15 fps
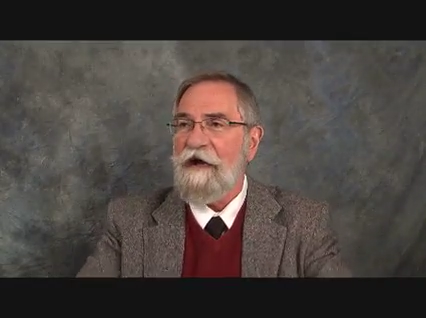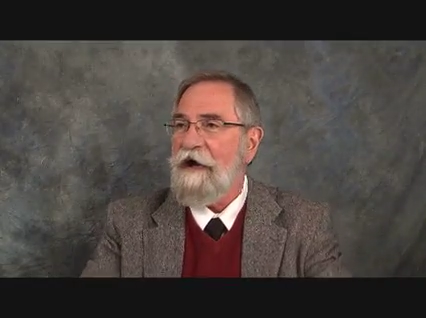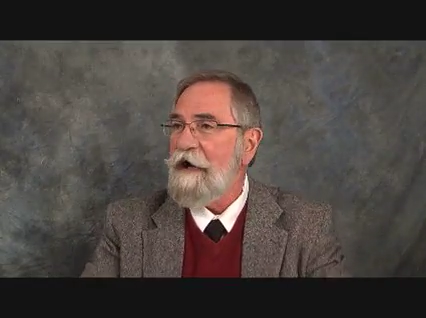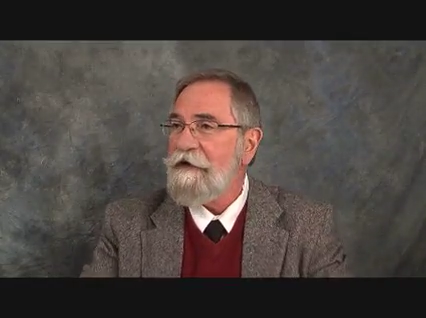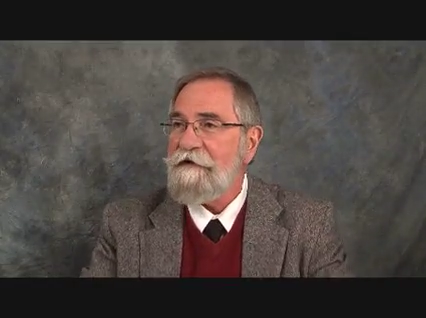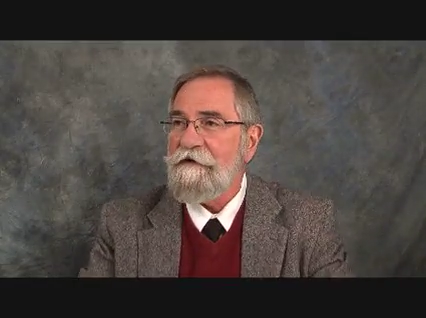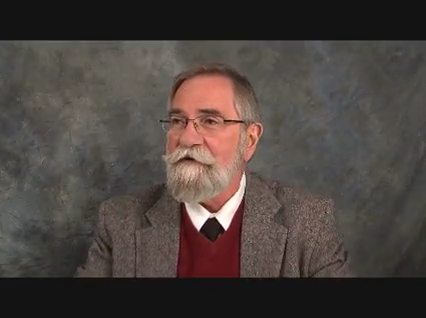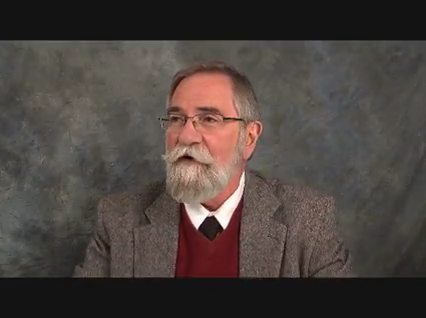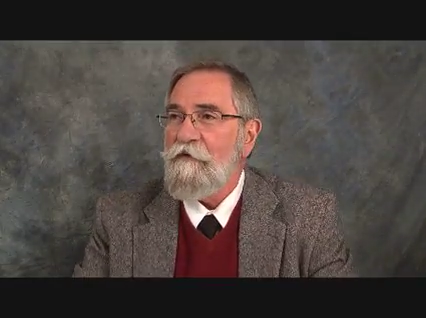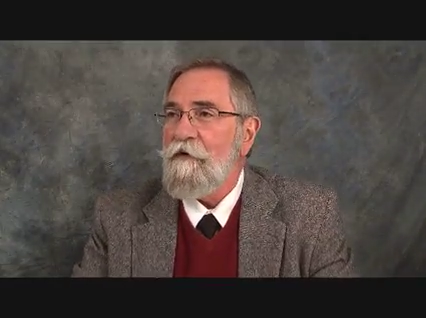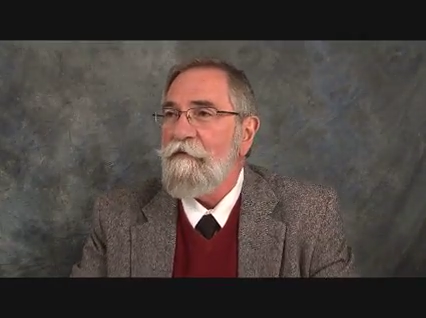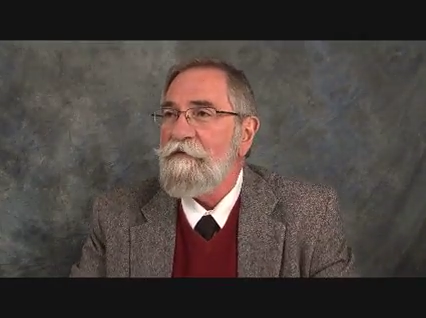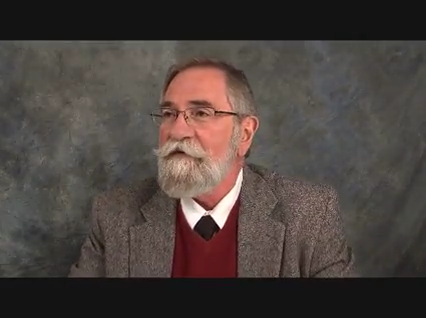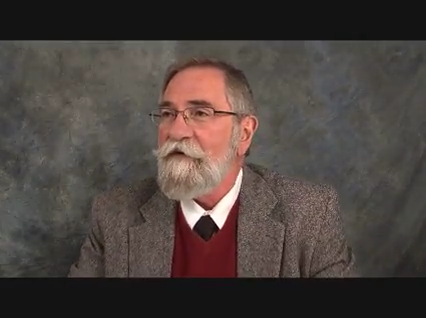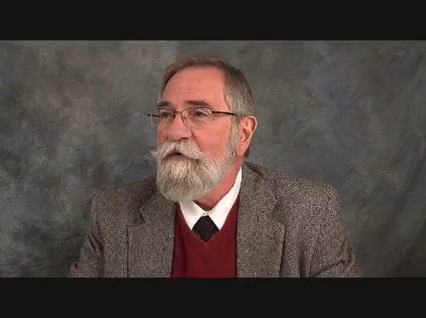And I didn't know
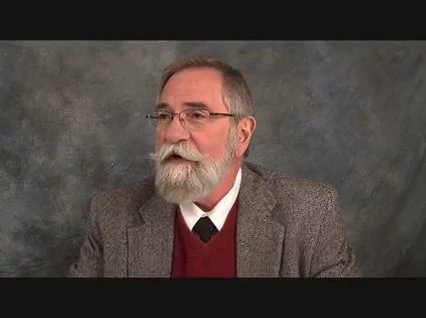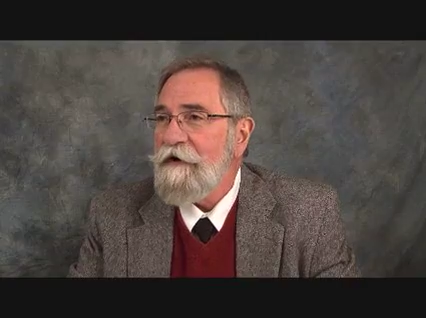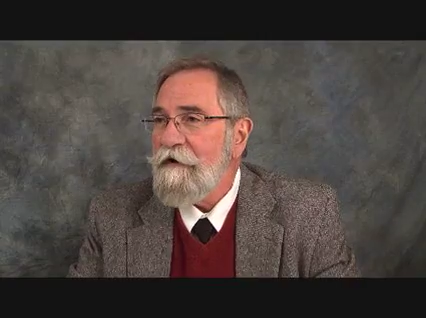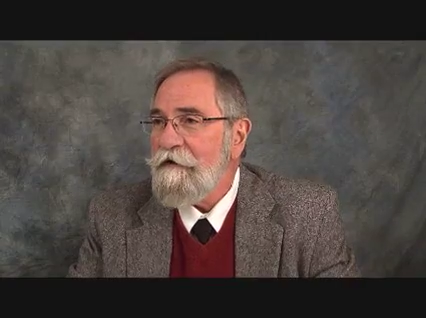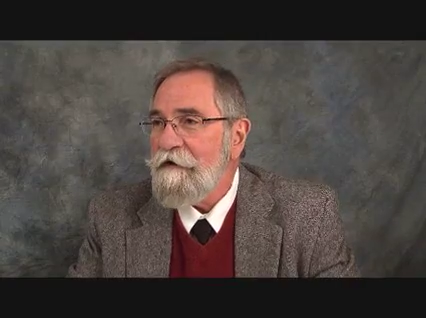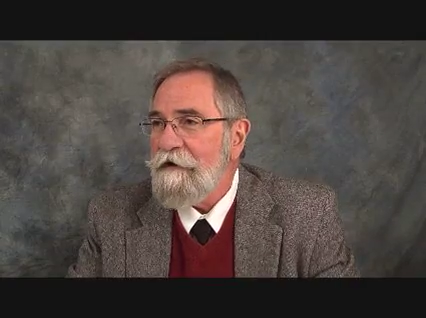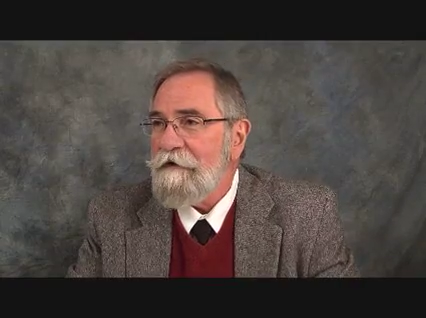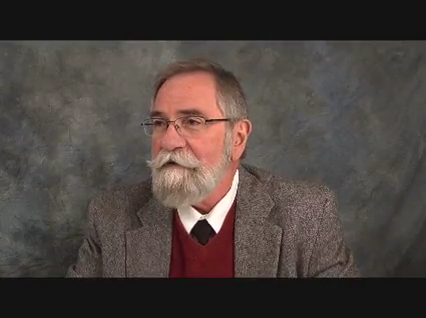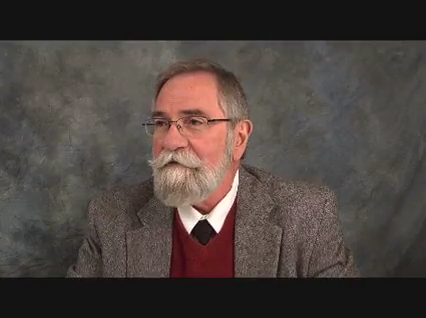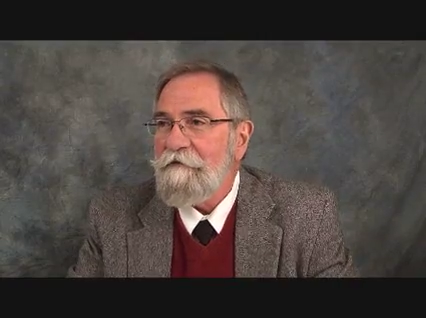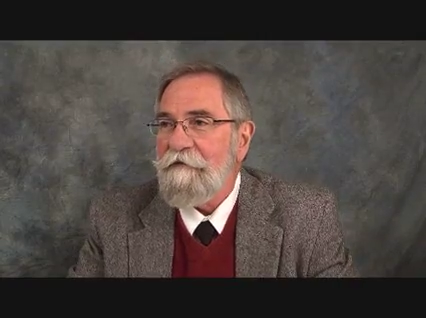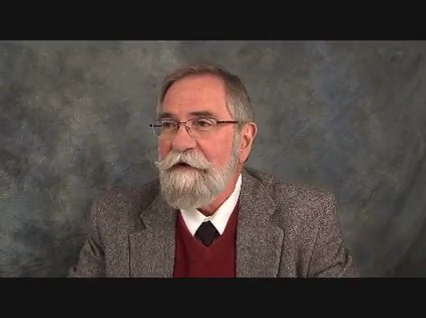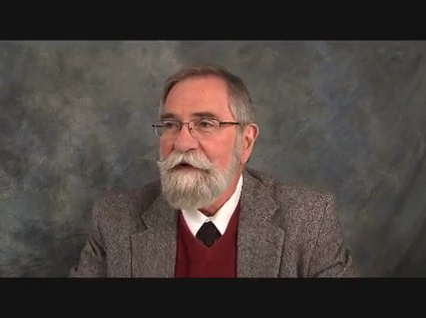what was going on.